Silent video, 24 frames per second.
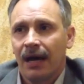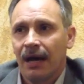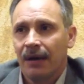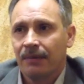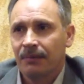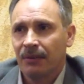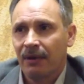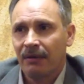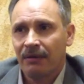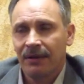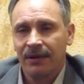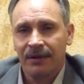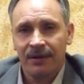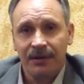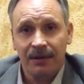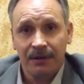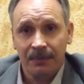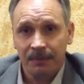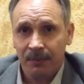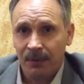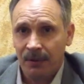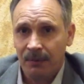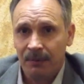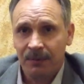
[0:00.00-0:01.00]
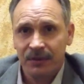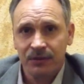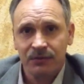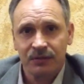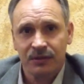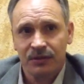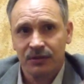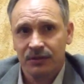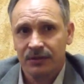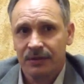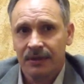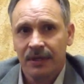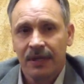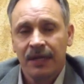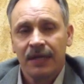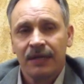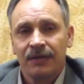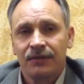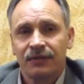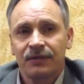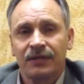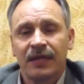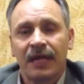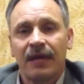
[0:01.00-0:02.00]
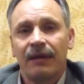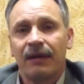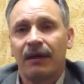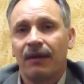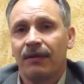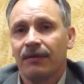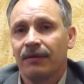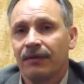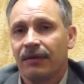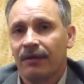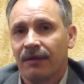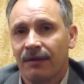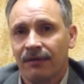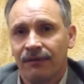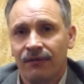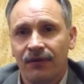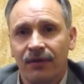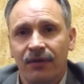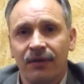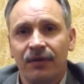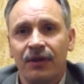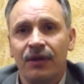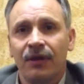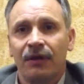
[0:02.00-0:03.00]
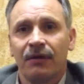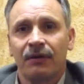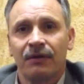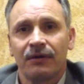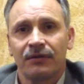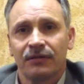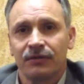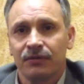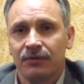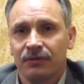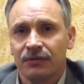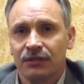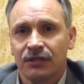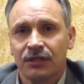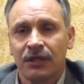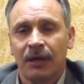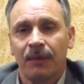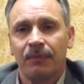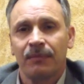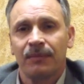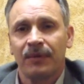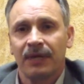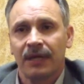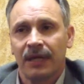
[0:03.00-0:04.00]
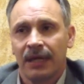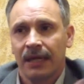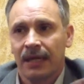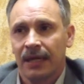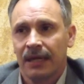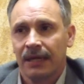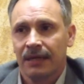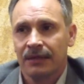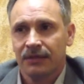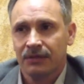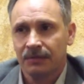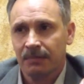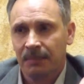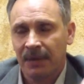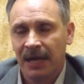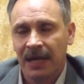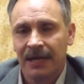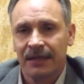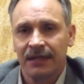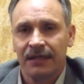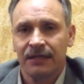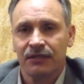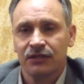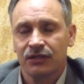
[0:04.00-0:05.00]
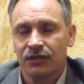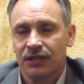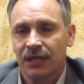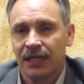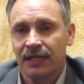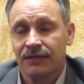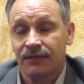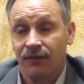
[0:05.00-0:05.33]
Probably their purpose was staying out there a few years, doing something and planting seeds.